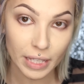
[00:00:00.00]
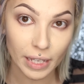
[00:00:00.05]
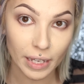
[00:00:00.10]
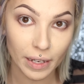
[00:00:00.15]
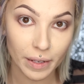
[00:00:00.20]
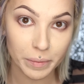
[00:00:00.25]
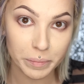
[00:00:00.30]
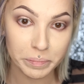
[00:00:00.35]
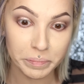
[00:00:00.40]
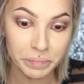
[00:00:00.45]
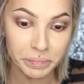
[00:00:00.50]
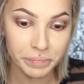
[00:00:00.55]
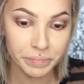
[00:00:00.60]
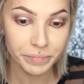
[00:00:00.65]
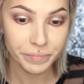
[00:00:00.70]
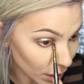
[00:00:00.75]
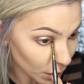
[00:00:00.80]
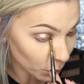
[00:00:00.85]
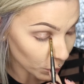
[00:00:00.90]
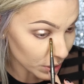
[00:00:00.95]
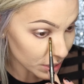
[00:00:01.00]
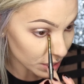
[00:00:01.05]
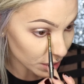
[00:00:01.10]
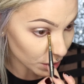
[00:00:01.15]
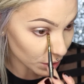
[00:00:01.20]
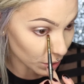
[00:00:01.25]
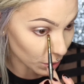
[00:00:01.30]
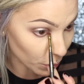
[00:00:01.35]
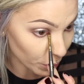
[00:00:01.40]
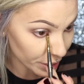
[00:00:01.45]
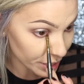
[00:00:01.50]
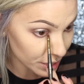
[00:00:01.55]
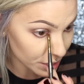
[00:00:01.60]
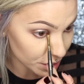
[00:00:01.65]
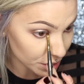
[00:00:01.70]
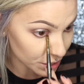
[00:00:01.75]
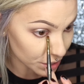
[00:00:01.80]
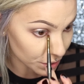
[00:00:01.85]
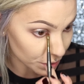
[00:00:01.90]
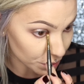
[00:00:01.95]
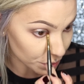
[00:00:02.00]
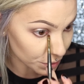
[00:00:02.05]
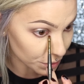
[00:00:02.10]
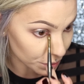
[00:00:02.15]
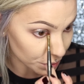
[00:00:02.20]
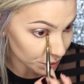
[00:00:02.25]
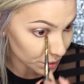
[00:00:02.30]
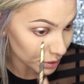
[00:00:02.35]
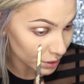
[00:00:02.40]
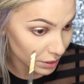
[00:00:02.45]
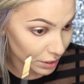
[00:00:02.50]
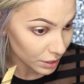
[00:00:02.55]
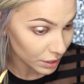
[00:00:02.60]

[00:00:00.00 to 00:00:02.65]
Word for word: yeah. I wasn't going to do